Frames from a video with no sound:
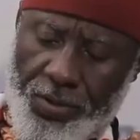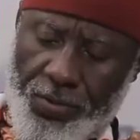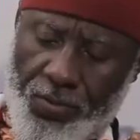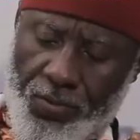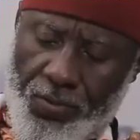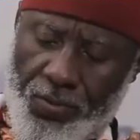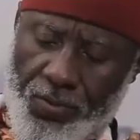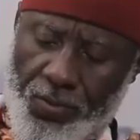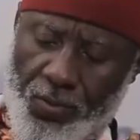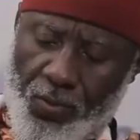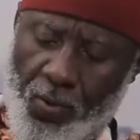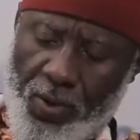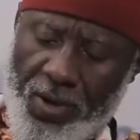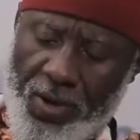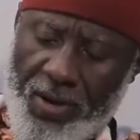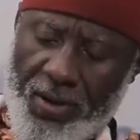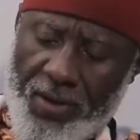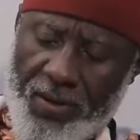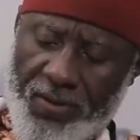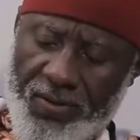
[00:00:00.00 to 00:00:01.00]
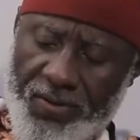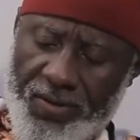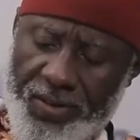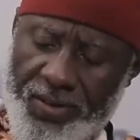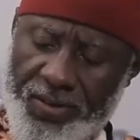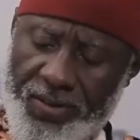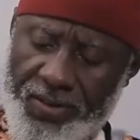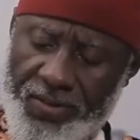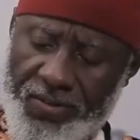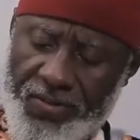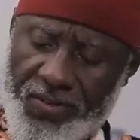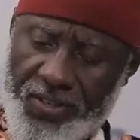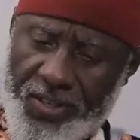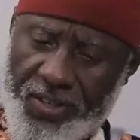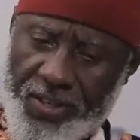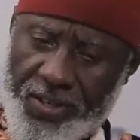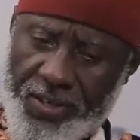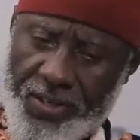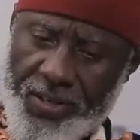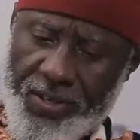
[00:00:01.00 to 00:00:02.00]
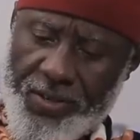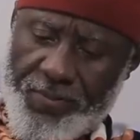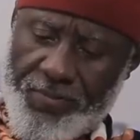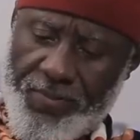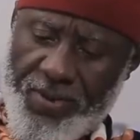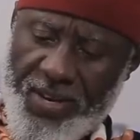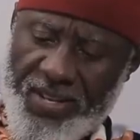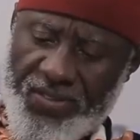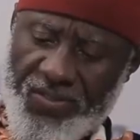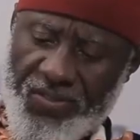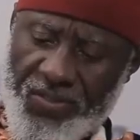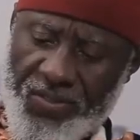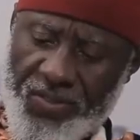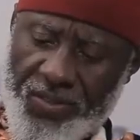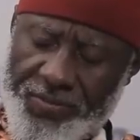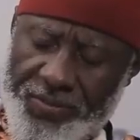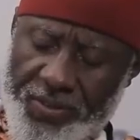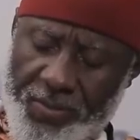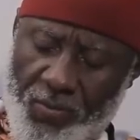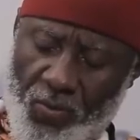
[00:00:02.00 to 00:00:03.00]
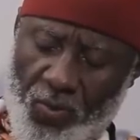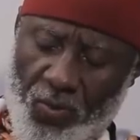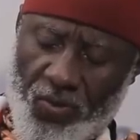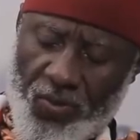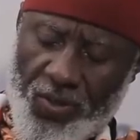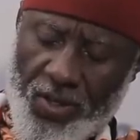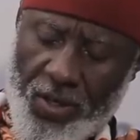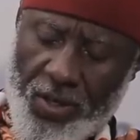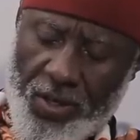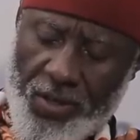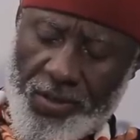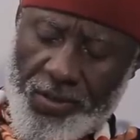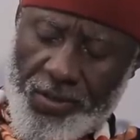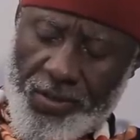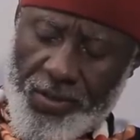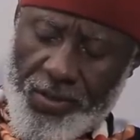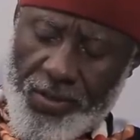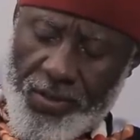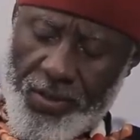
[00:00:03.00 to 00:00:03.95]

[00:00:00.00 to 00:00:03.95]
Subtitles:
who dwells in the secret place of the Most High